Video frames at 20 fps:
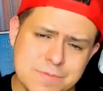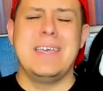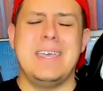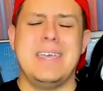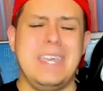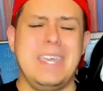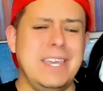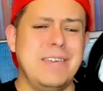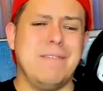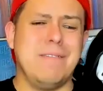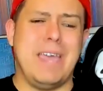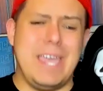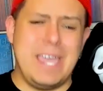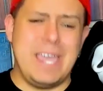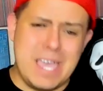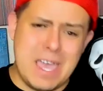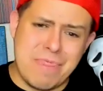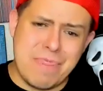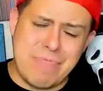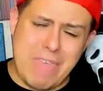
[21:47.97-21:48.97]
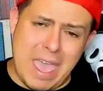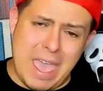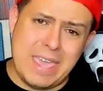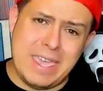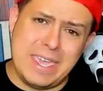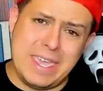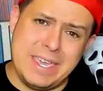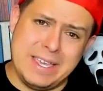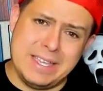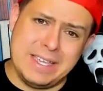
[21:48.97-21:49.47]
Anyway, that
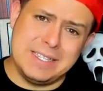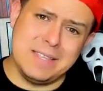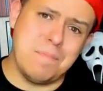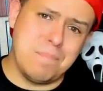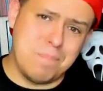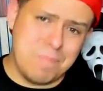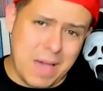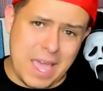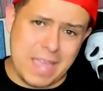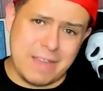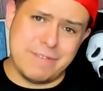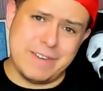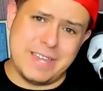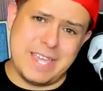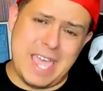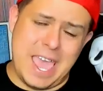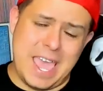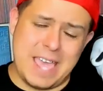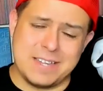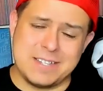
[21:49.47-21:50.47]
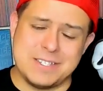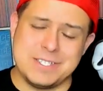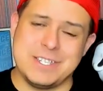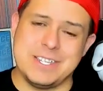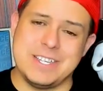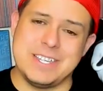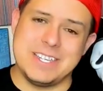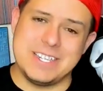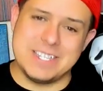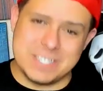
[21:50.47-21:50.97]
is my
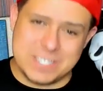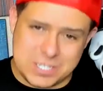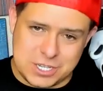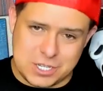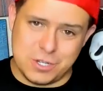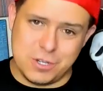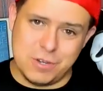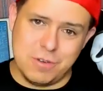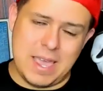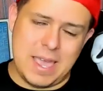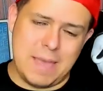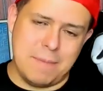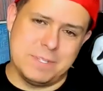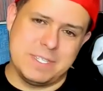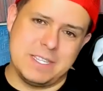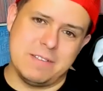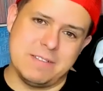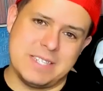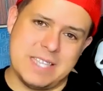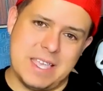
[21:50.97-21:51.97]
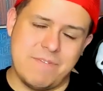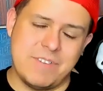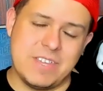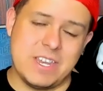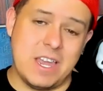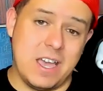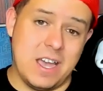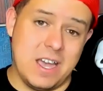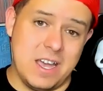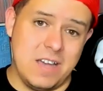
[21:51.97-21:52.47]
reaction to episode
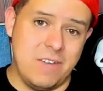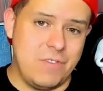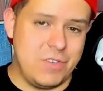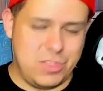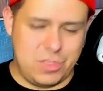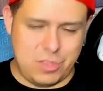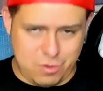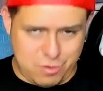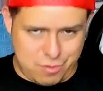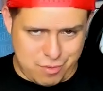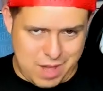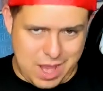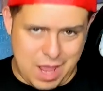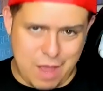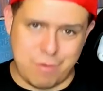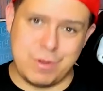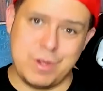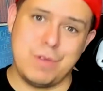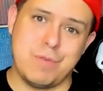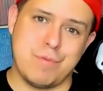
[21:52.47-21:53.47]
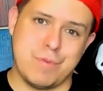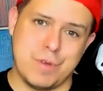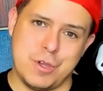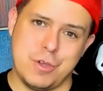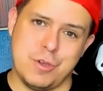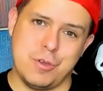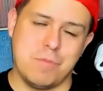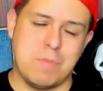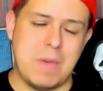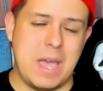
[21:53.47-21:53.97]
7 of The Crowded
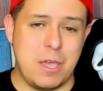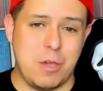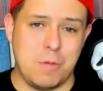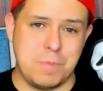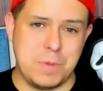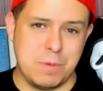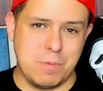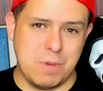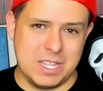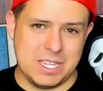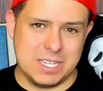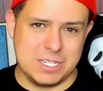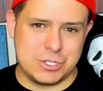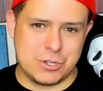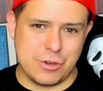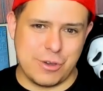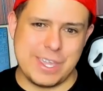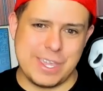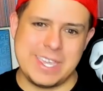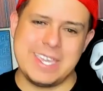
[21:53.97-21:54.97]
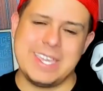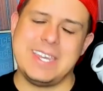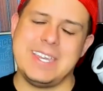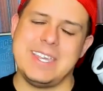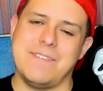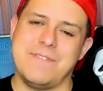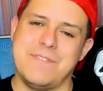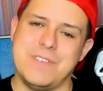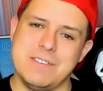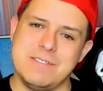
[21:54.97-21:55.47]
Room. I hope you all enjoy it.
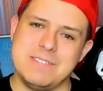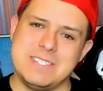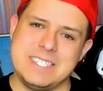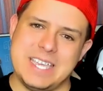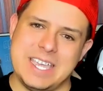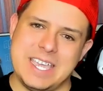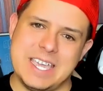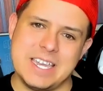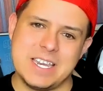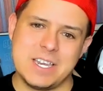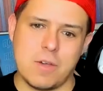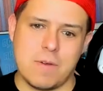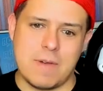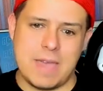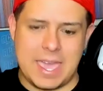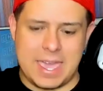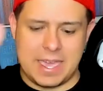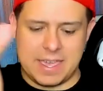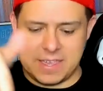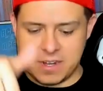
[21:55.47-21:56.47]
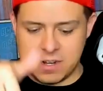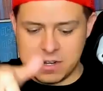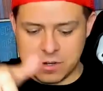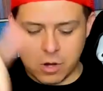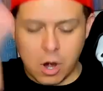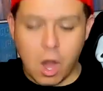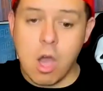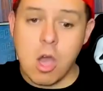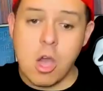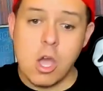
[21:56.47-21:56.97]
If you did, go ahead,
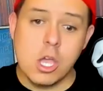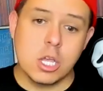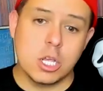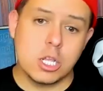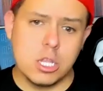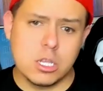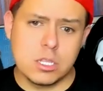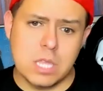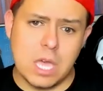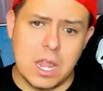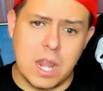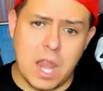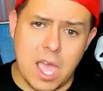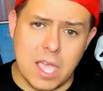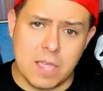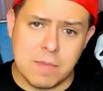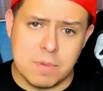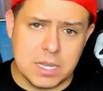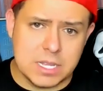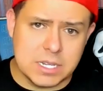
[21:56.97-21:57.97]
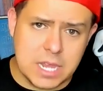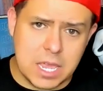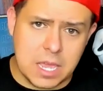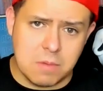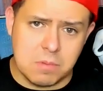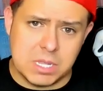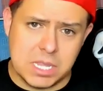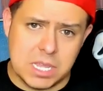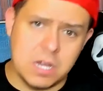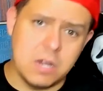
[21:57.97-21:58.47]
click that like button
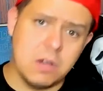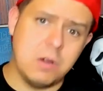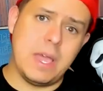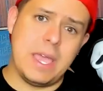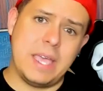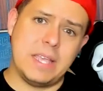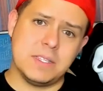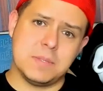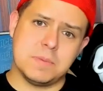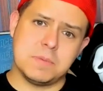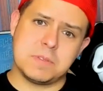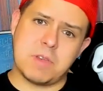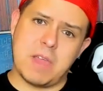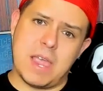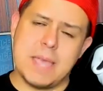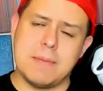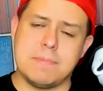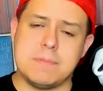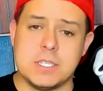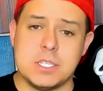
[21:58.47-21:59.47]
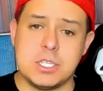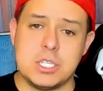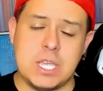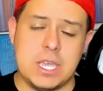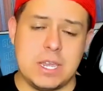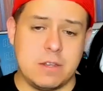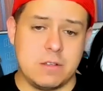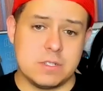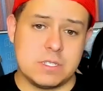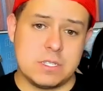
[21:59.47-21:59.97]
down below and subscribe to the
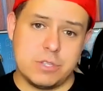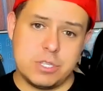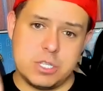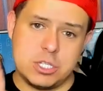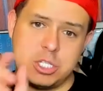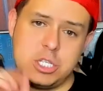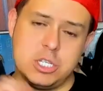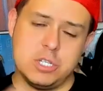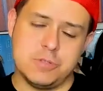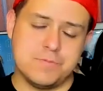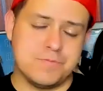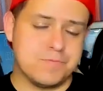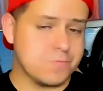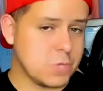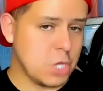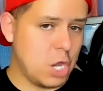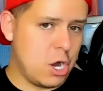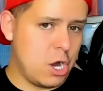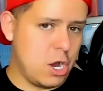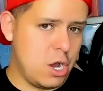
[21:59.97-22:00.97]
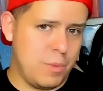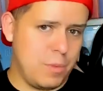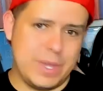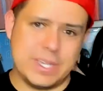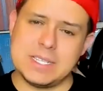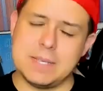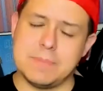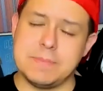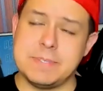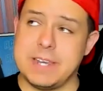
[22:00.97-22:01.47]
channel so that you are
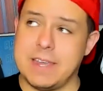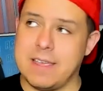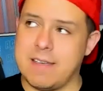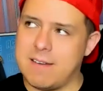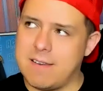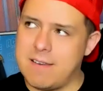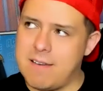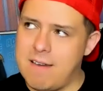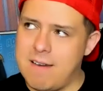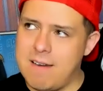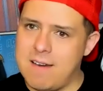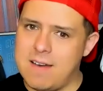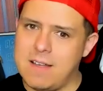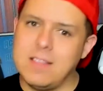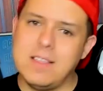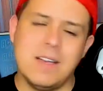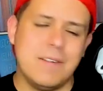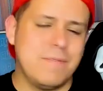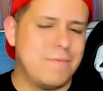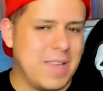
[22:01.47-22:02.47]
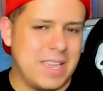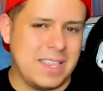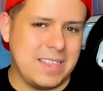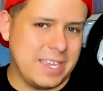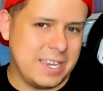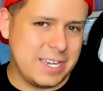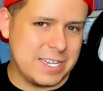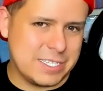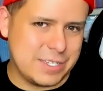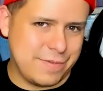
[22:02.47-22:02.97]
always up to date on all of my
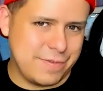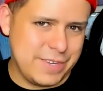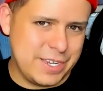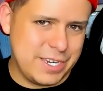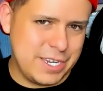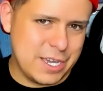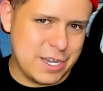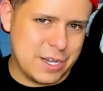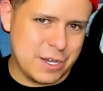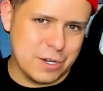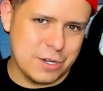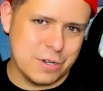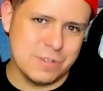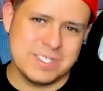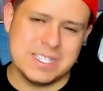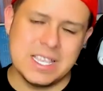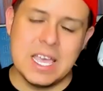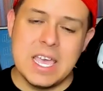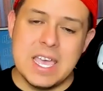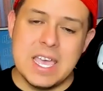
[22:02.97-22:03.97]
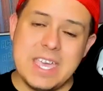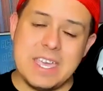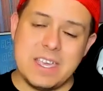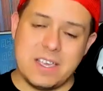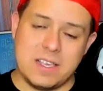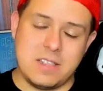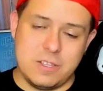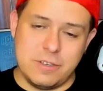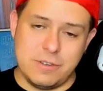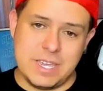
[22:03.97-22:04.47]
latest videos,
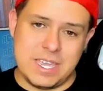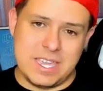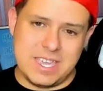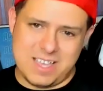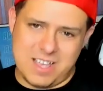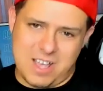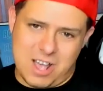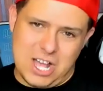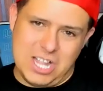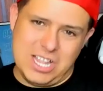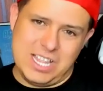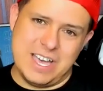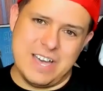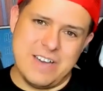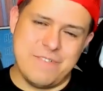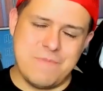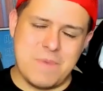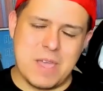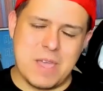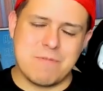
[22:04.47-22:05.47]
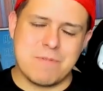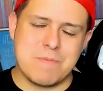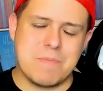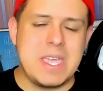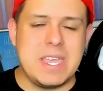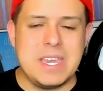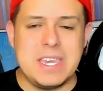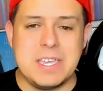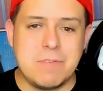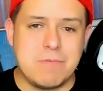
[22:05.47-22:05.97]
including all of my
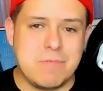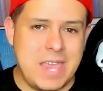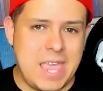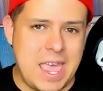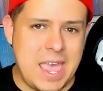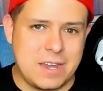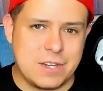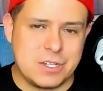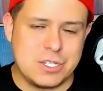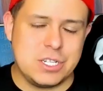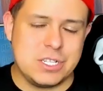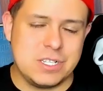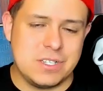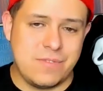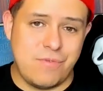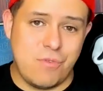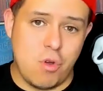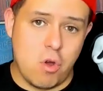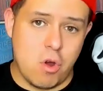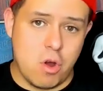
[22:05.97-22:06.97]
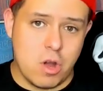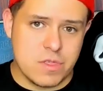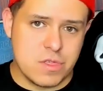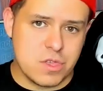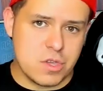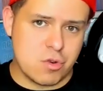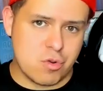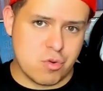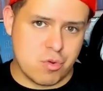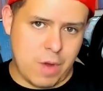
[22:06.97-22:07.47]
remaining reactions for
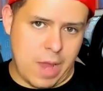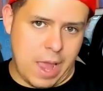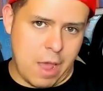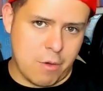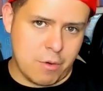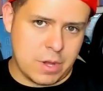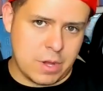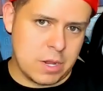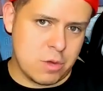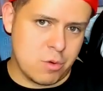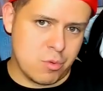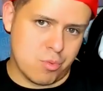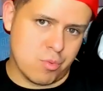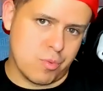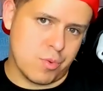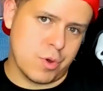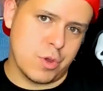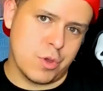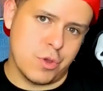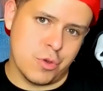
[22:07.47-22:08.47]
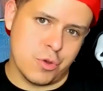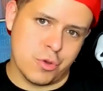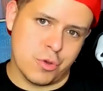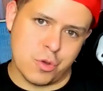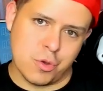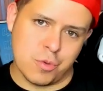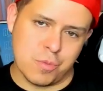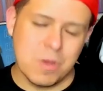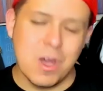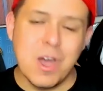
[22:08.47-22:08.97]
The Crowded
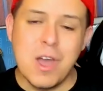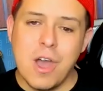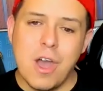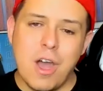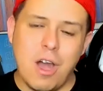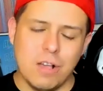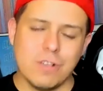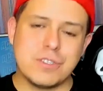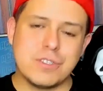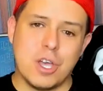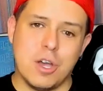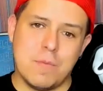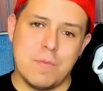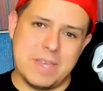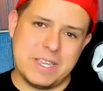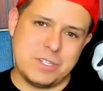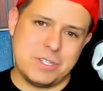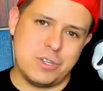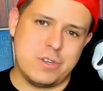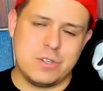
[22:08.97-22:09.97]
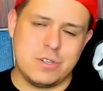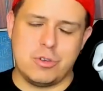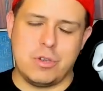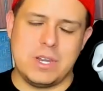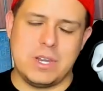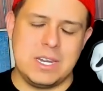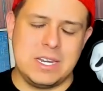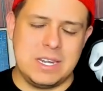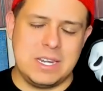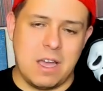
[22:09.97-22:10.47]
Room. Also, make sure to
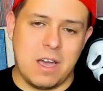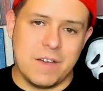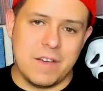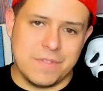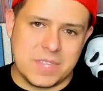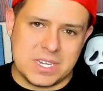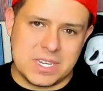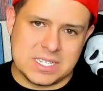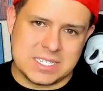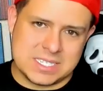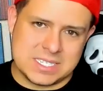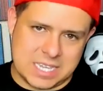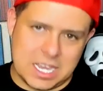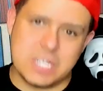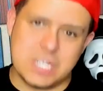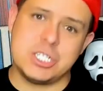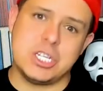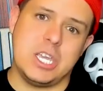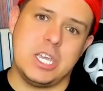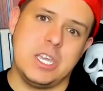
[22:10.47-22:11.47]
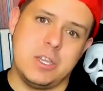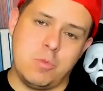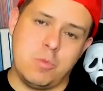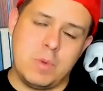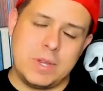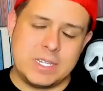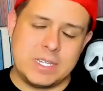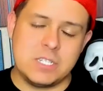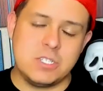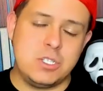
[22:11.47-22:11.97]
join in on the discussion.
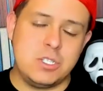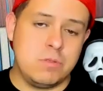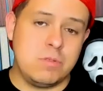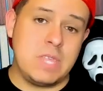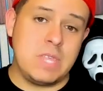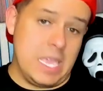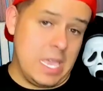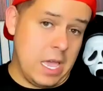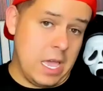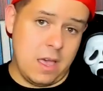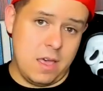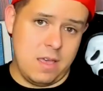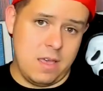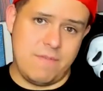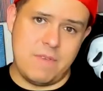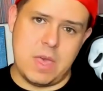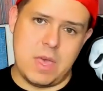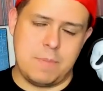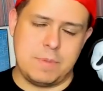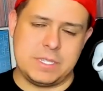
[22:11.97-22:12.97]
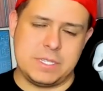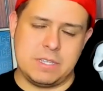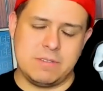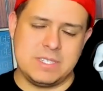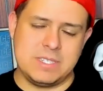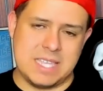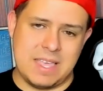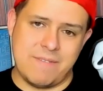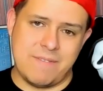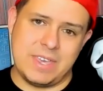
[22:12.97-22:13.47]
What did you think of episode
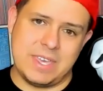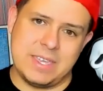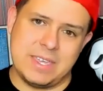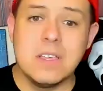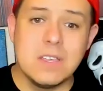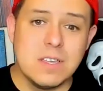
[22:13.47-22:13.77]
7?